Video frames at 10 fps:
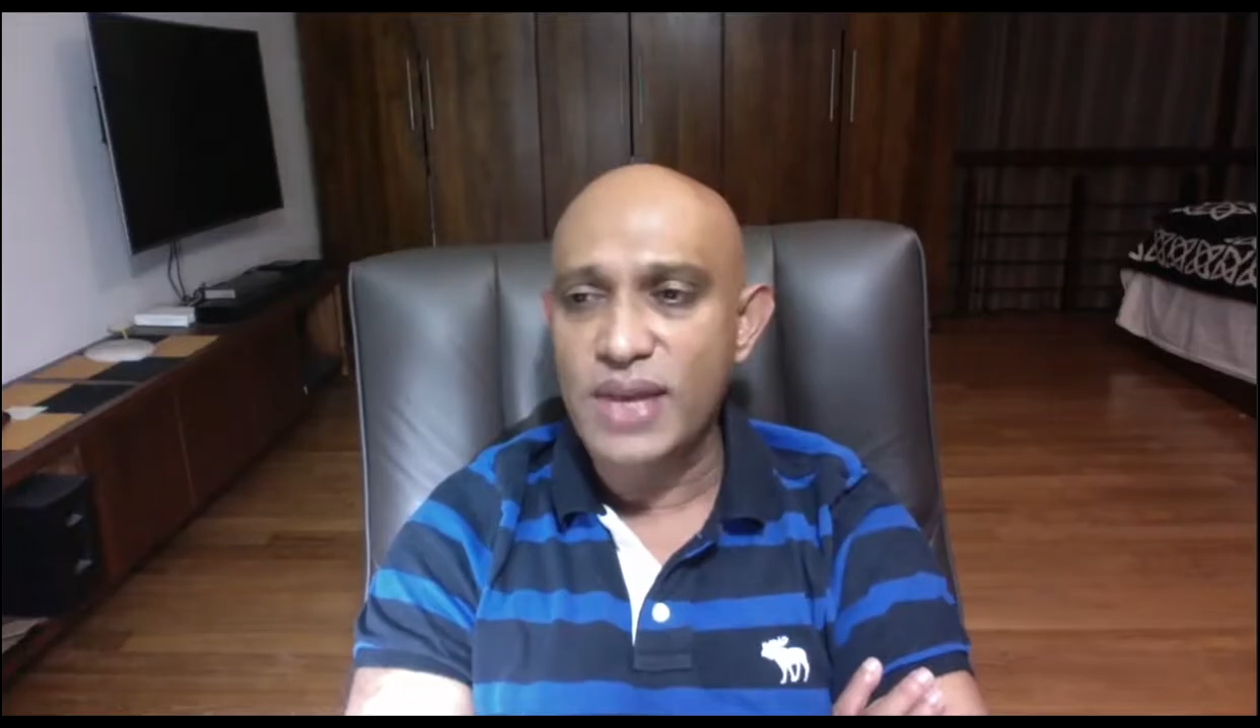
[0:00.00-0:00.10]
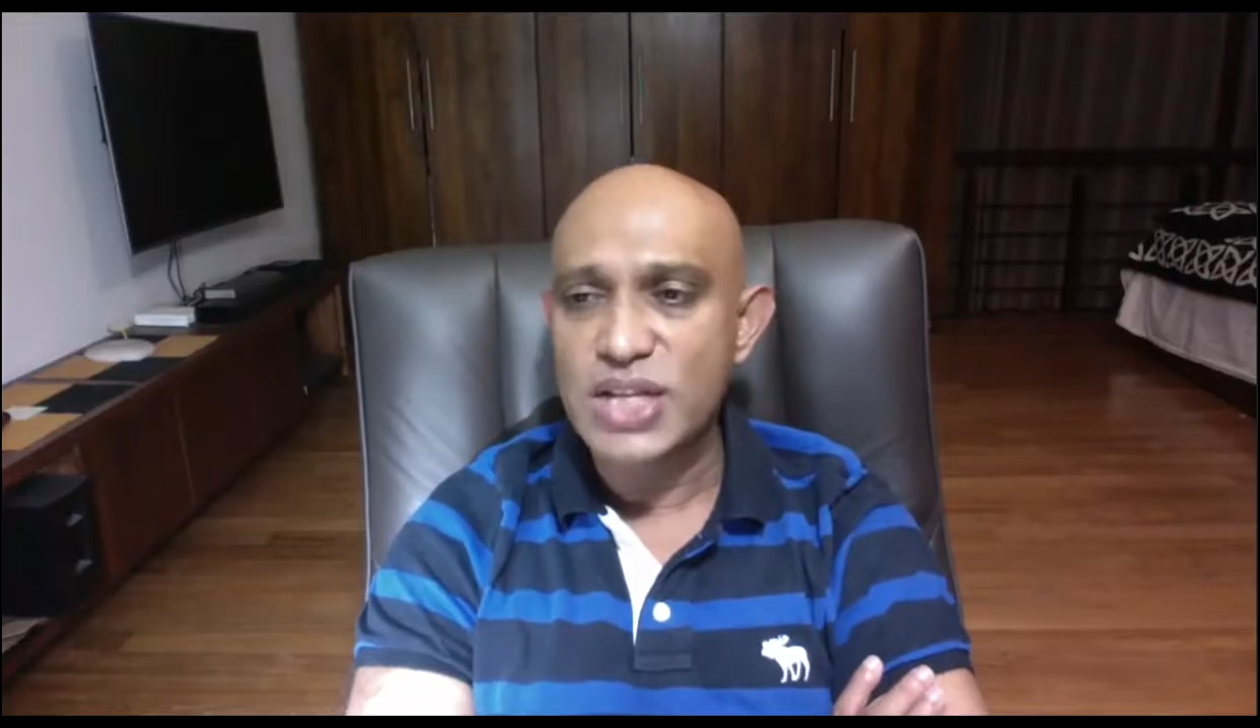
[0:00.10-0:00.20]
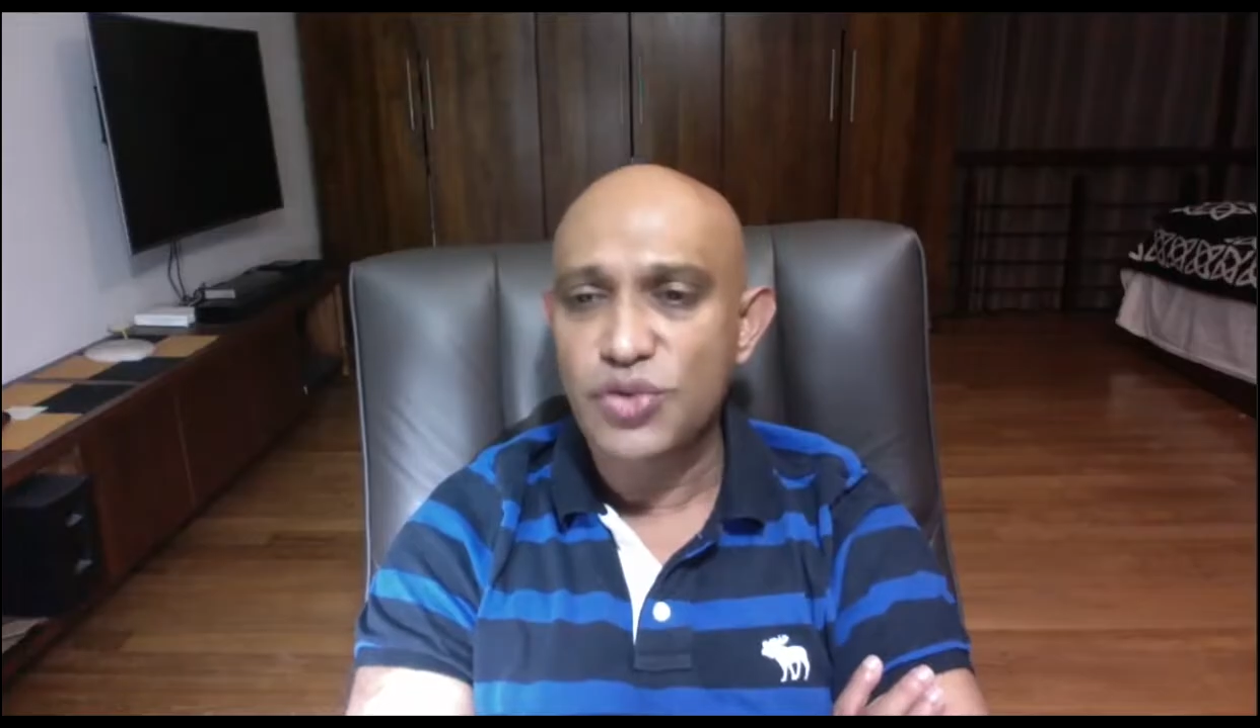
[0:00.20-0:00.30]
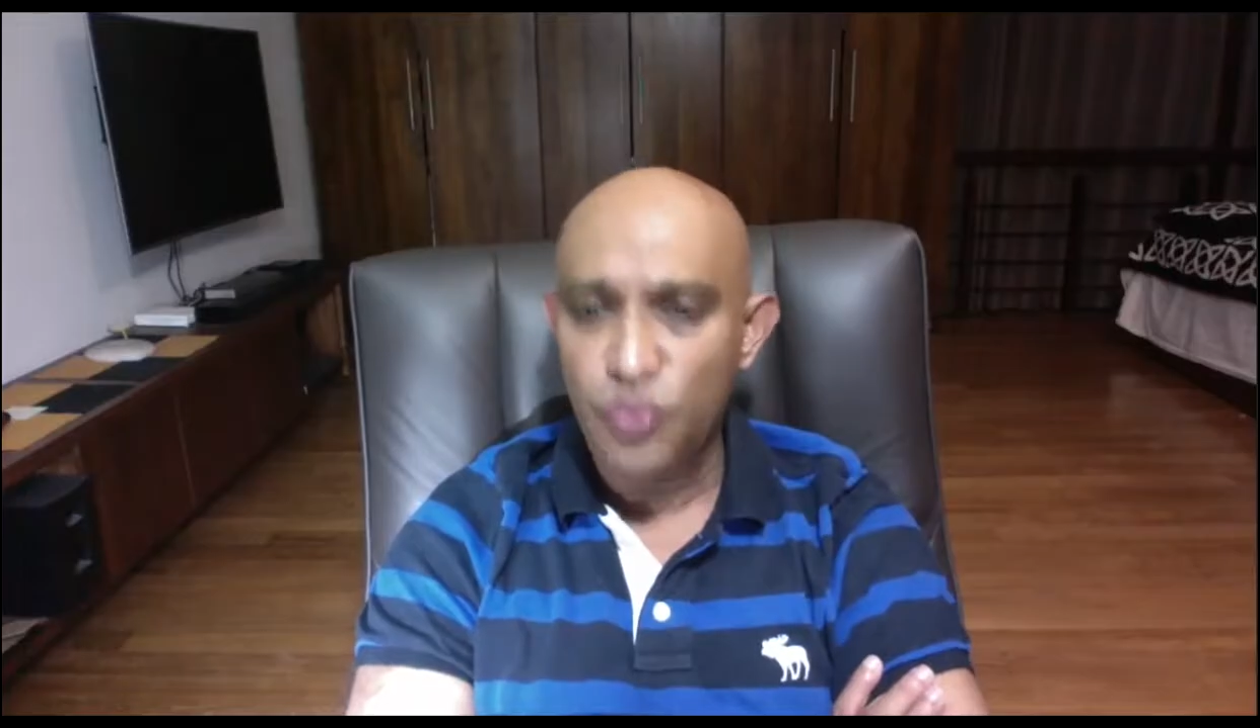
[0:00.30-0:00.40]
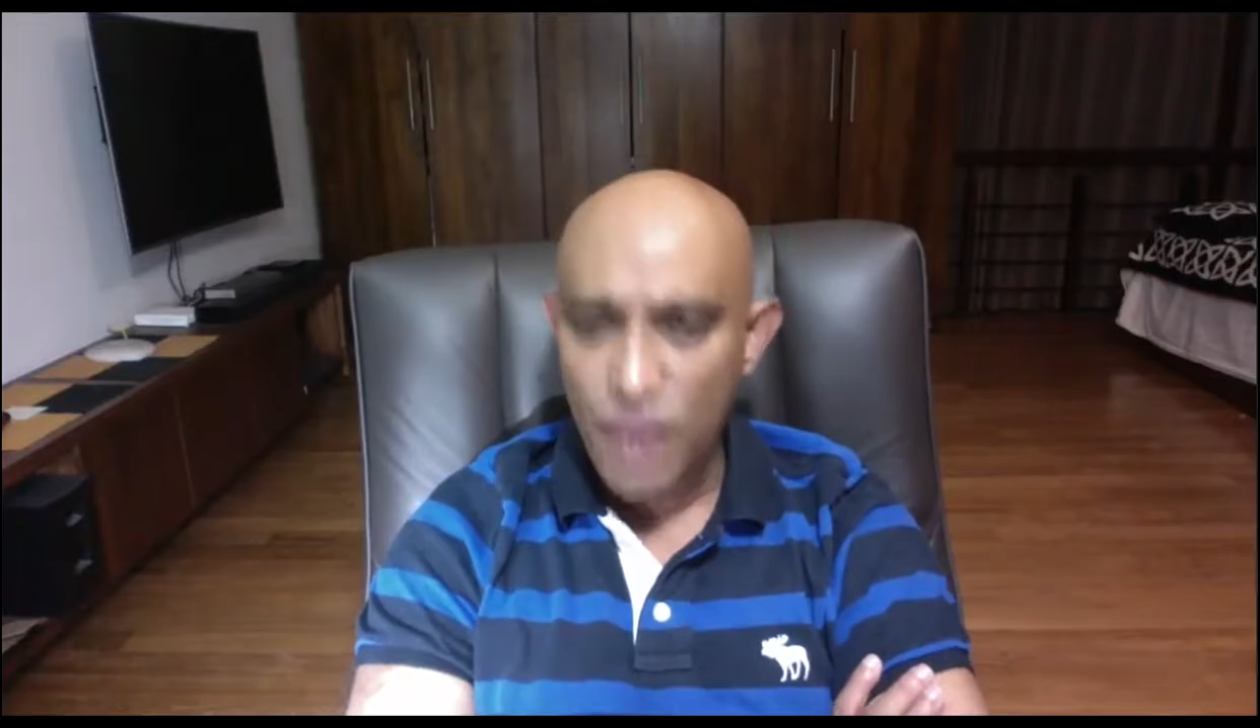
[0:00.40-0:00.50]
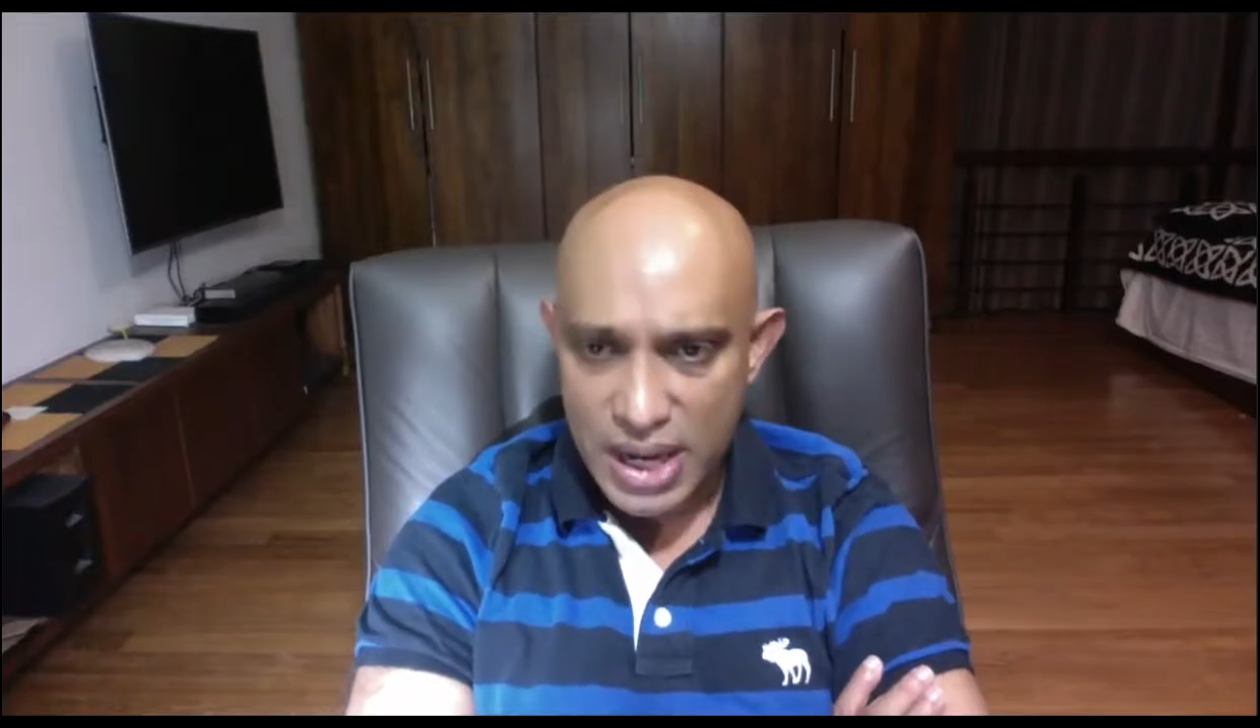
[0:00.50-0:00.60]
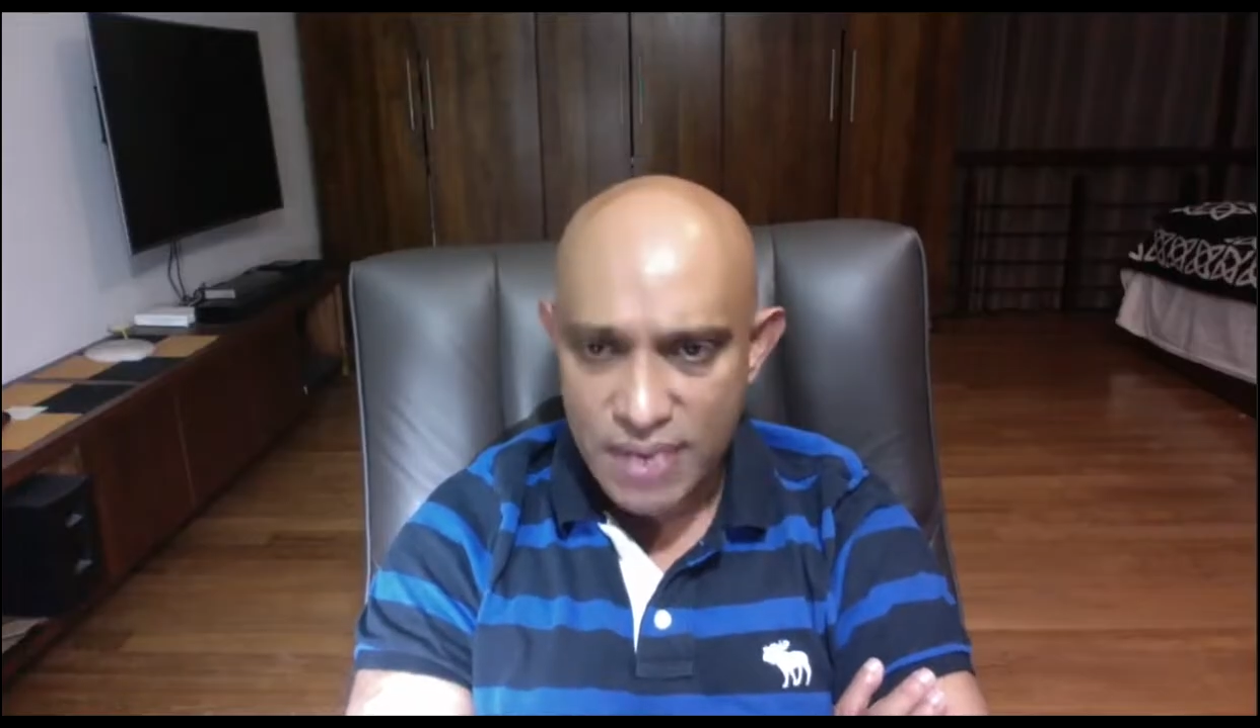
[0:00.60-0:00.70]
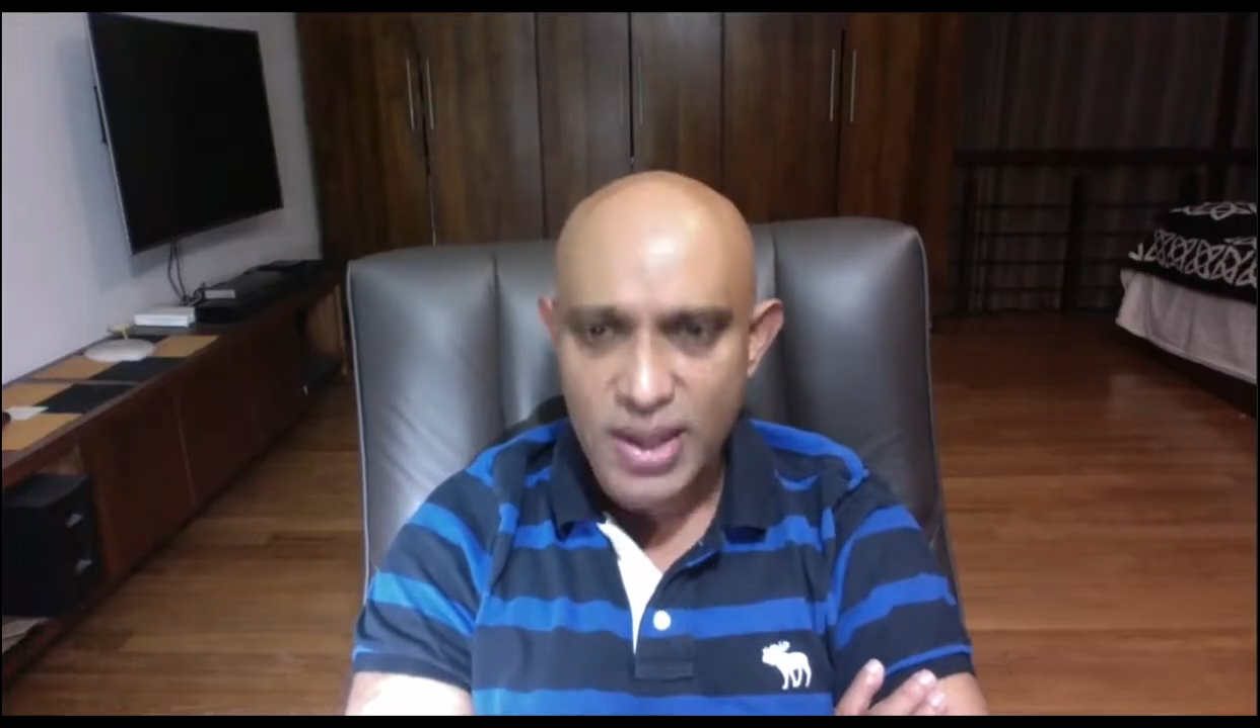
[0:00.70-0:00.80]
is very,